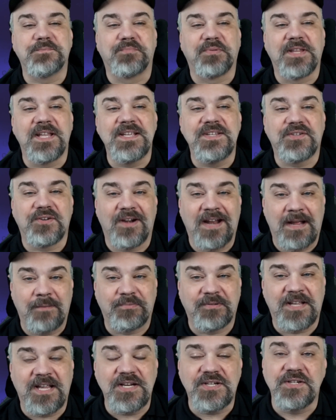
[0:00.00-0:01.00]
Blazor
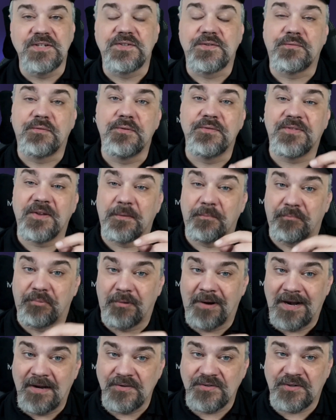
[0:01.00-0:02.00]
applications through their
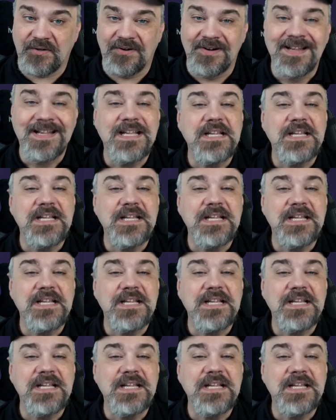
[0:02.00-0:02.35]
browser,